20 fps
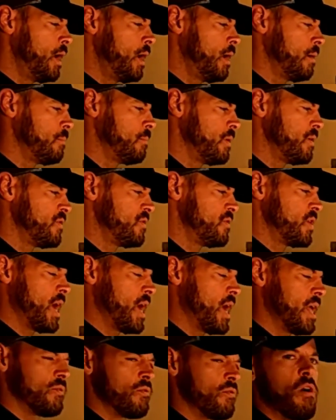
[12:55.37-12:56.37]
If you've
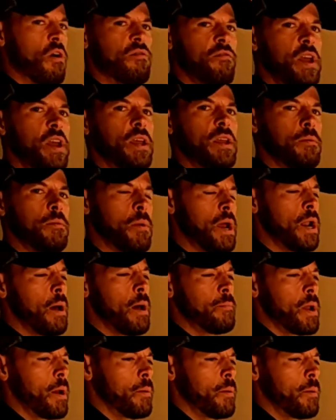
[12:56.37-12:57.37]
got the wrong fit, you might not
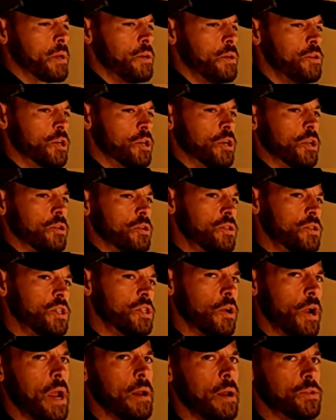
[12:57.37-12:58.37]
be able to use your glutes and
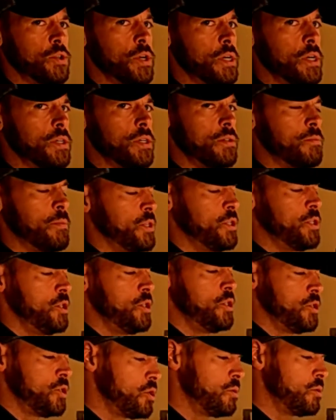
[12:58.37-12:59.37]
your hamstrings as much as
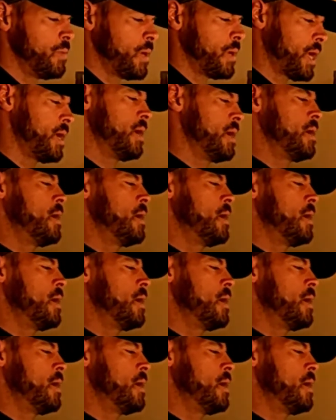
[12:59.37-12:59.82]
you should be.